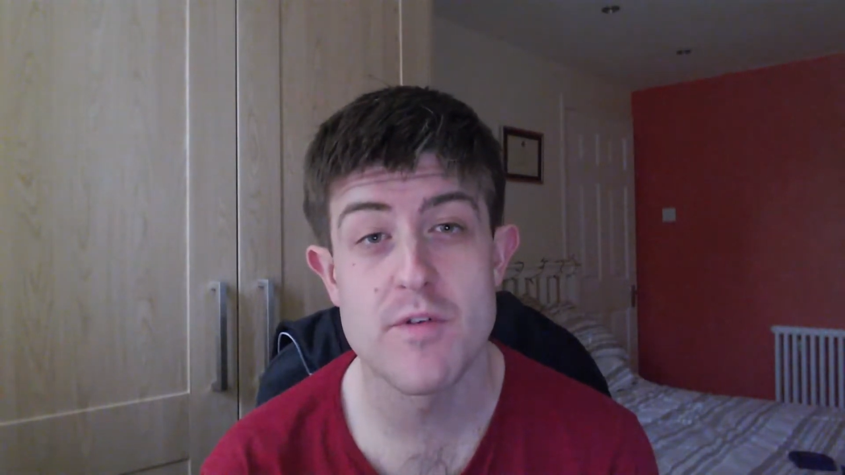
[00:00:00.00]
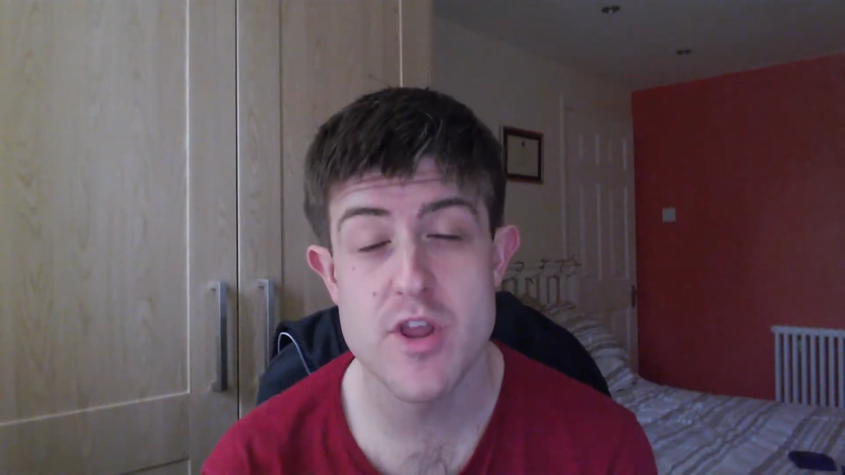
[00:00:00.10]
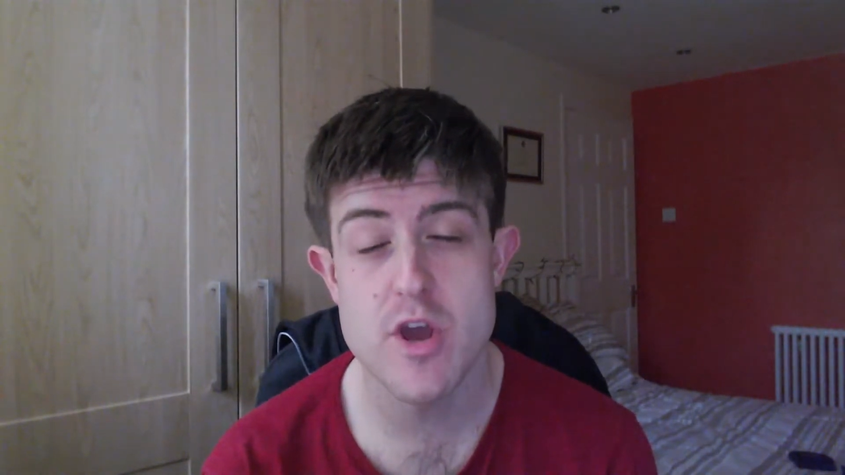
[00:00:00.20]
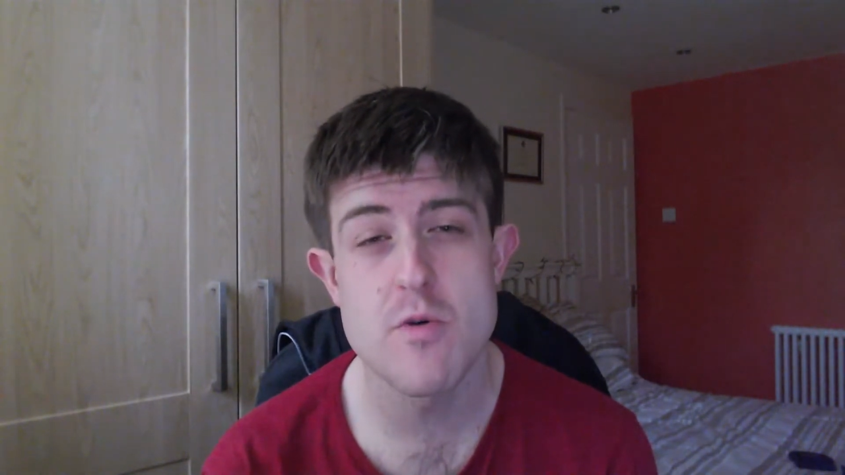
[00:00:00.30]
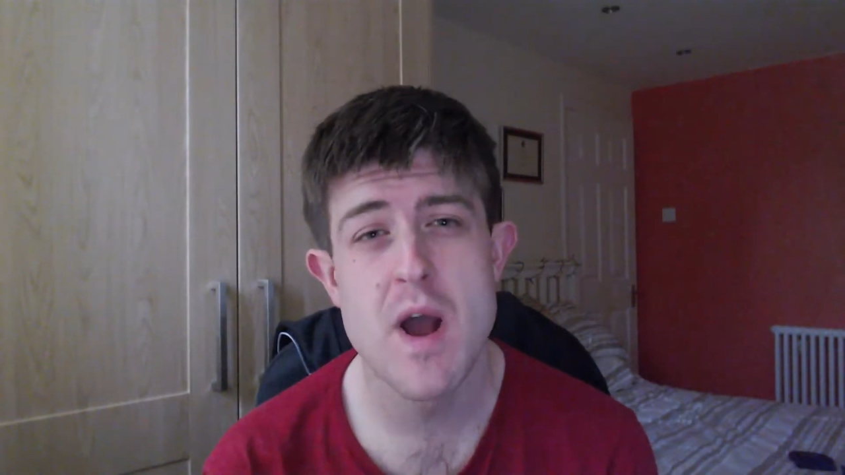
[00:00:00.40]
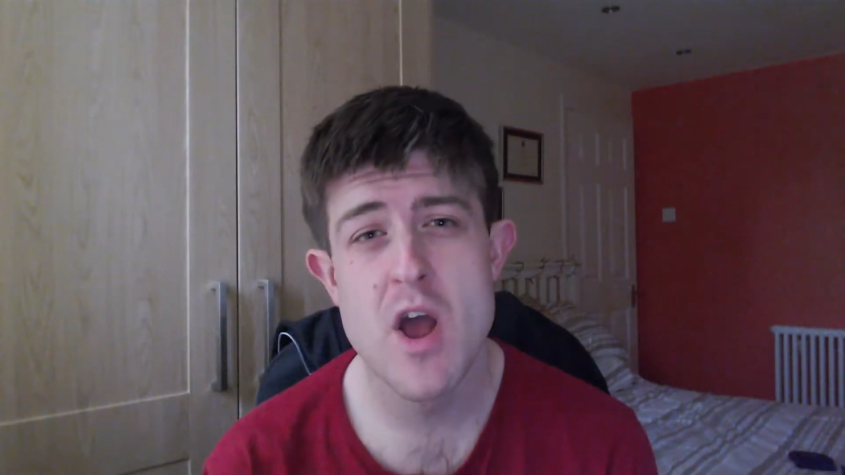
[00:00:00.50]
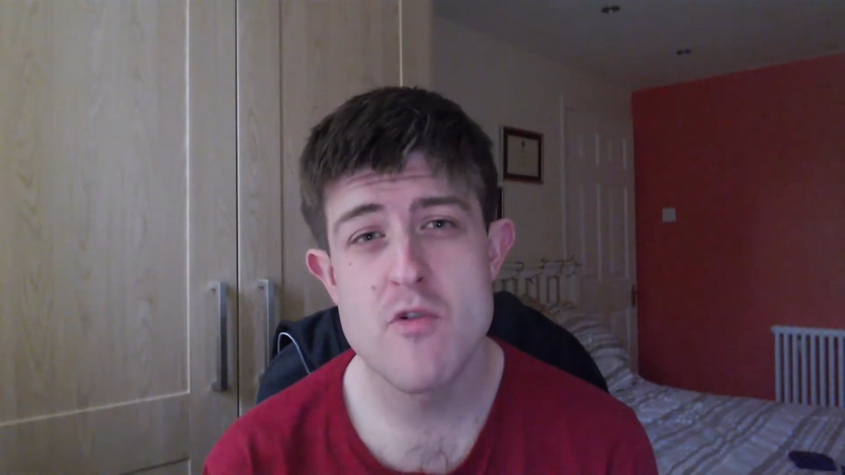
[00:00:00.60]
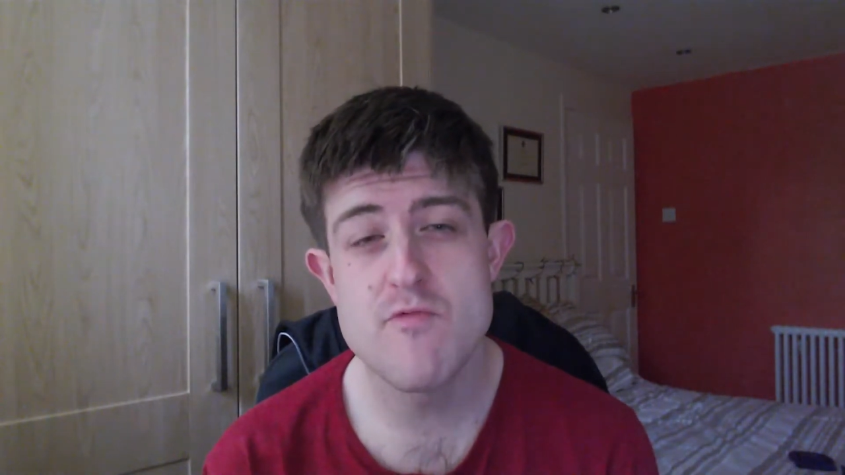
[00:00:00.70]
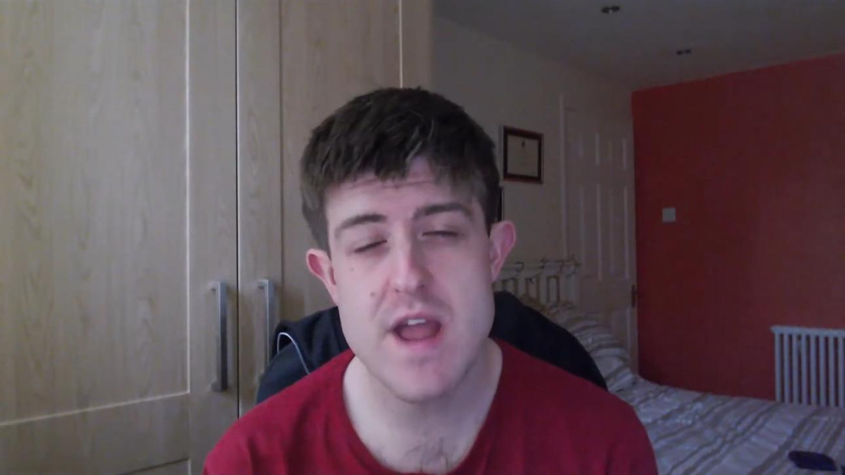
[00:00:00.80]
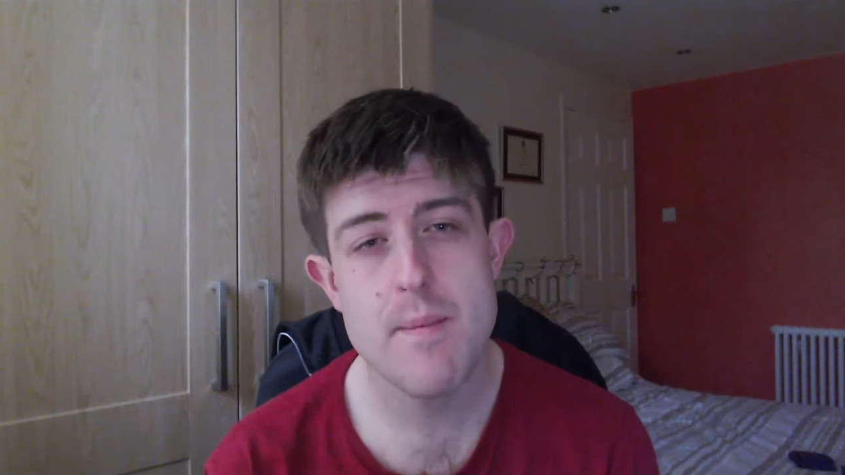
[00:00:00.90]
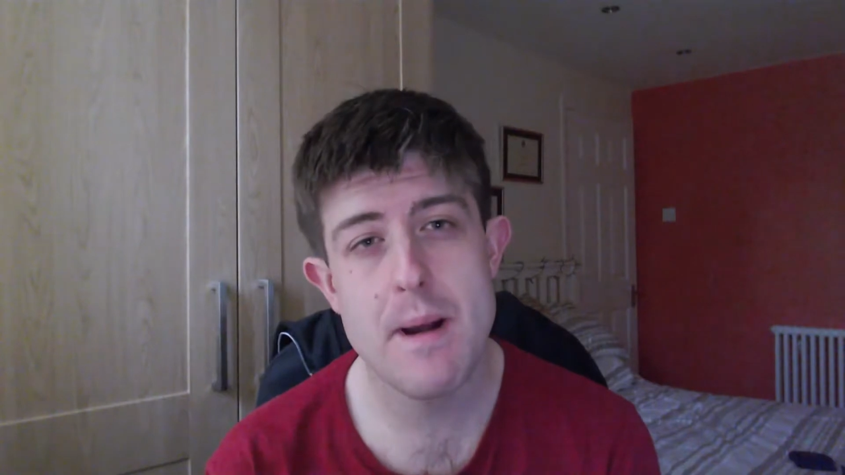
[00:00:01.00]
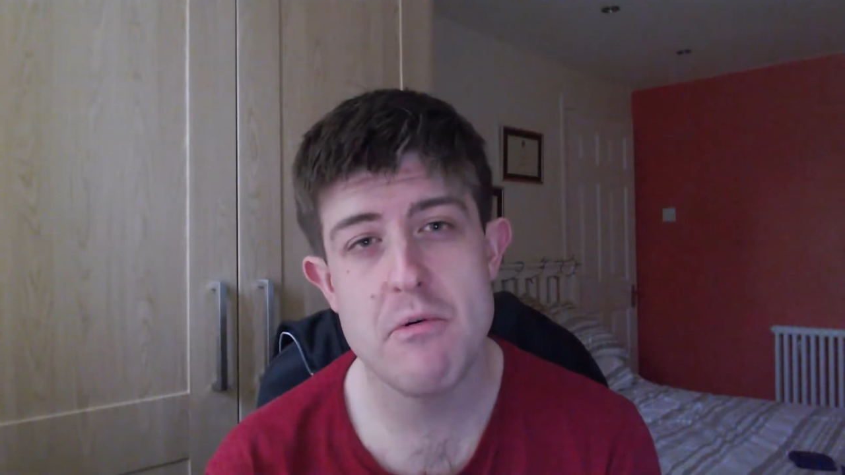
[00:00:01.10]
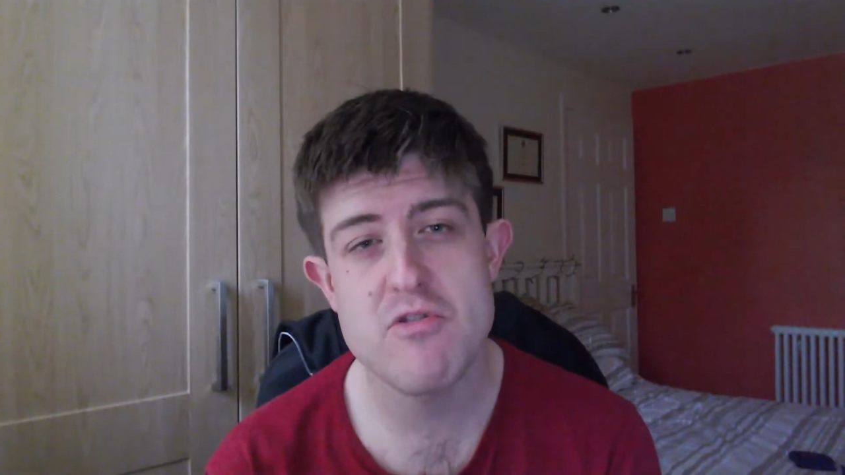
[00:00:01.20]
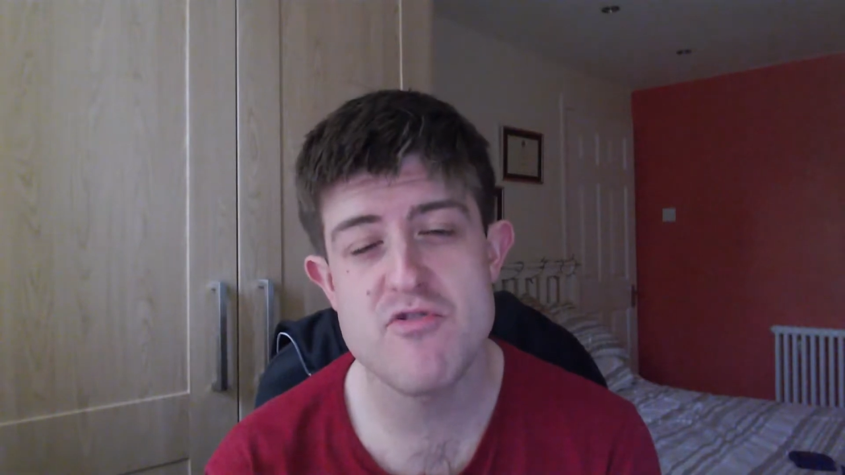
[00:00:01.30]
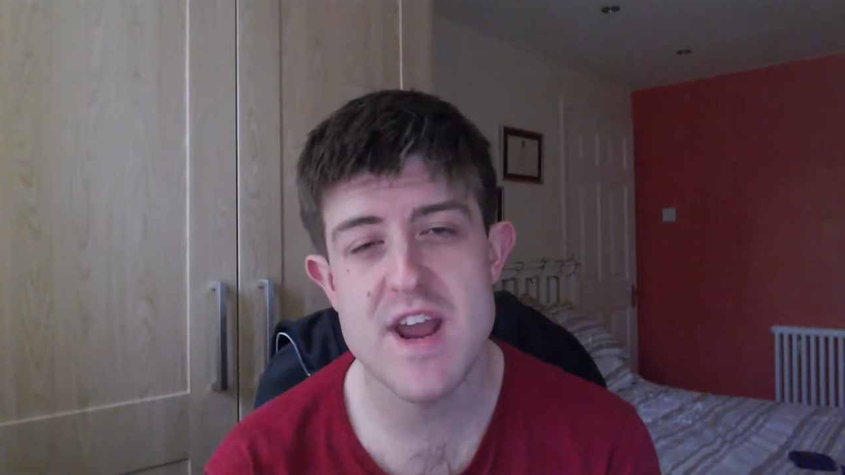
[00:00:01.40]
The new rear
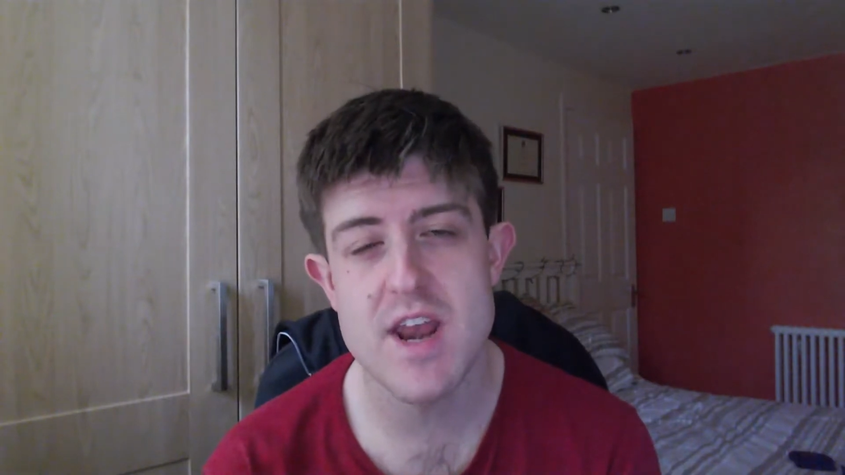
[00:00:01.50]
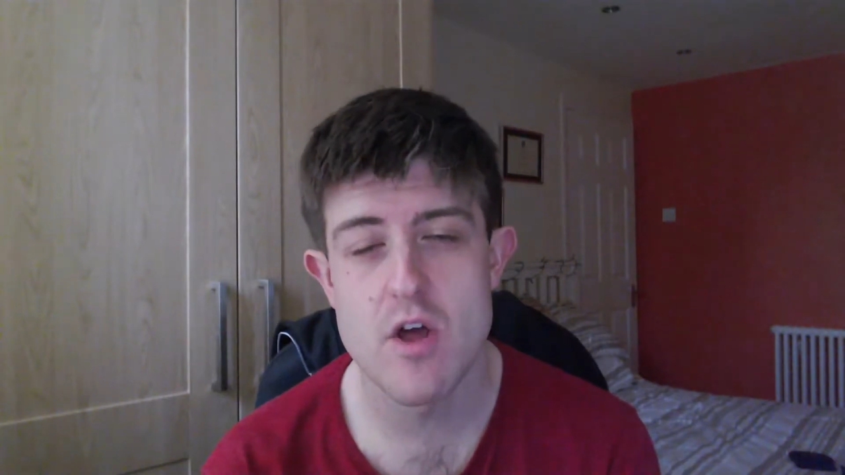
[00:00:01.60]
powertrain